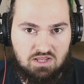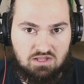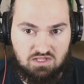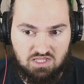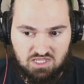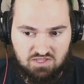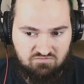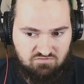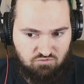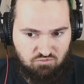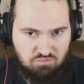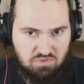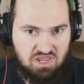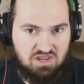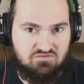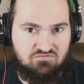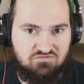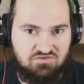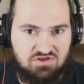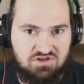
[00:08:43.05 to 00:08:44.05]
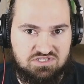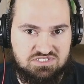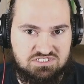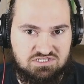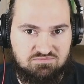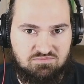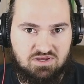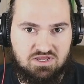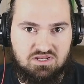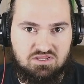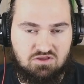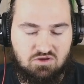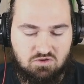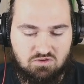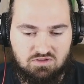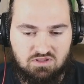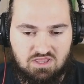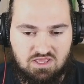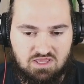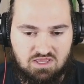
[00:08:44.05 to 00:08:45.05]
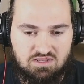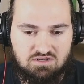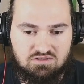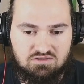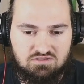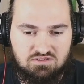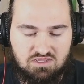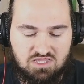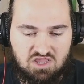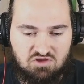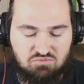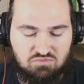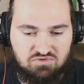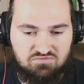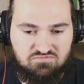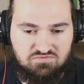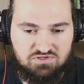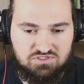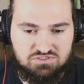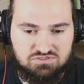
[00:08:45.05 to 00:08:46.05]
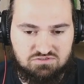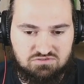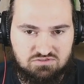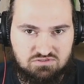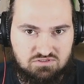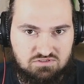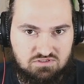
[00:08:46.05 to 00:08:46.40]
like if you make fun of somebody online, a government official,